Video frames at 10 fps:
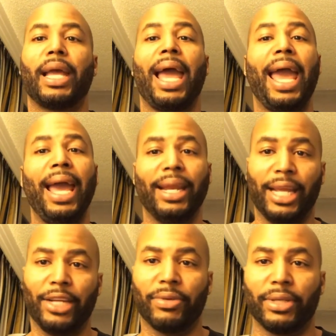had
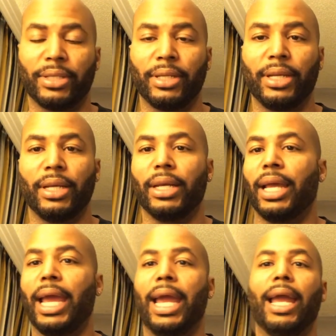interest
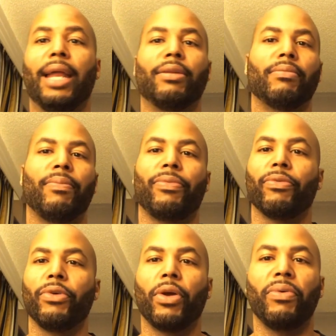and
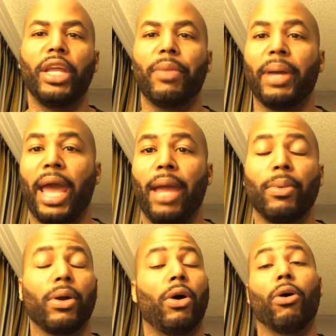through your needed
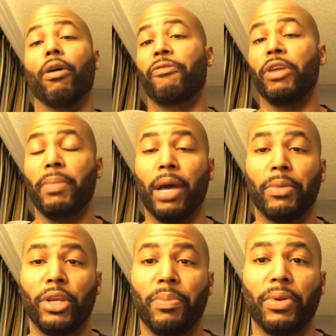behavior or female
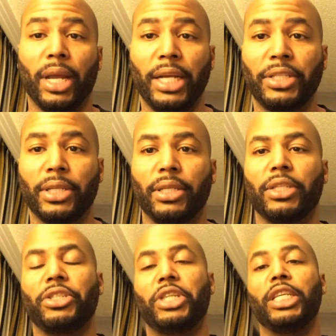
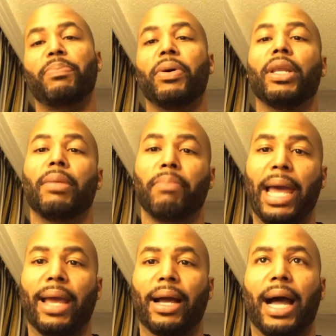manipulation, she's pulling
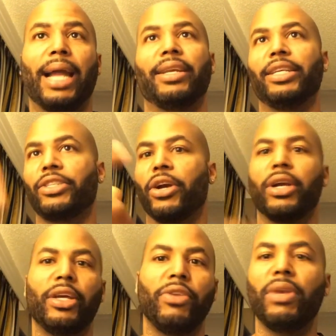back. All right, this
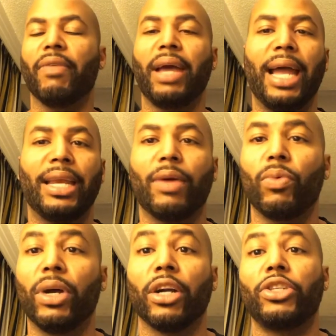girl here, you never had nothing
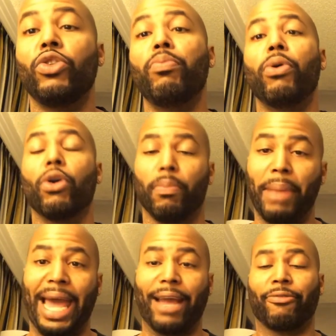with her to pull
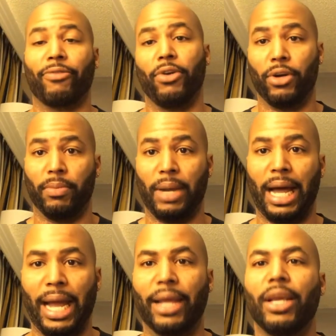back from. All
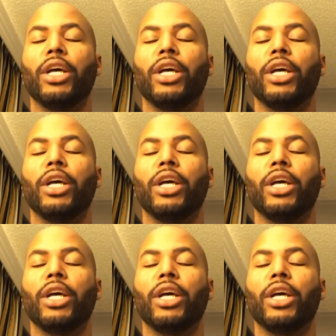right,